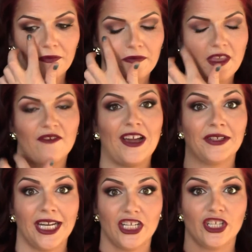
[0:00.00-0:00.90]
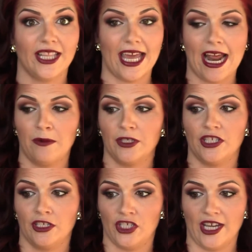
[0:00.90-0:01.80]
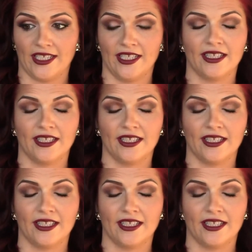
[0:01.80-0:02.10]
foundation that I would suggest.